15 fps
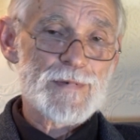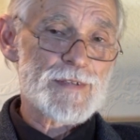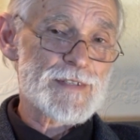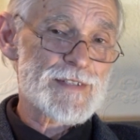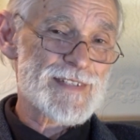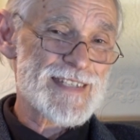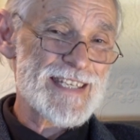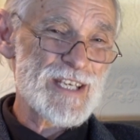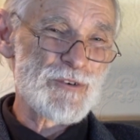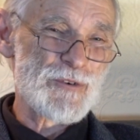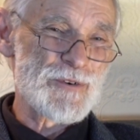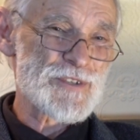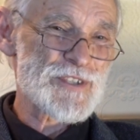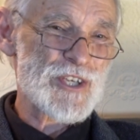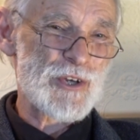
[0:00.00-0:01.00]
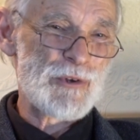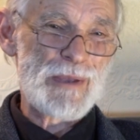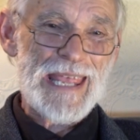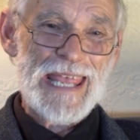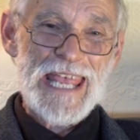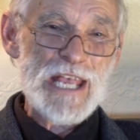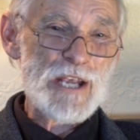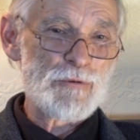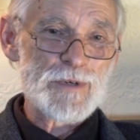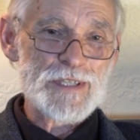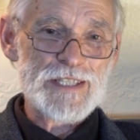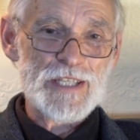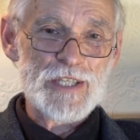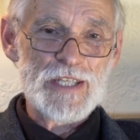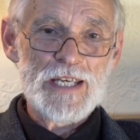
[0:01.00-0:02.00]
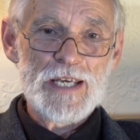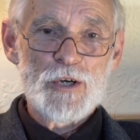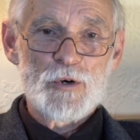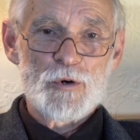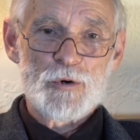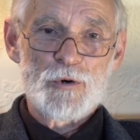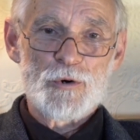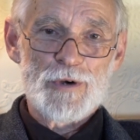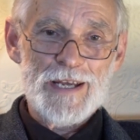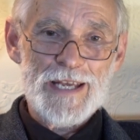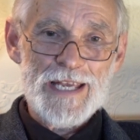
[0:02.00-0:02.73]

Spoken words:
See also equity or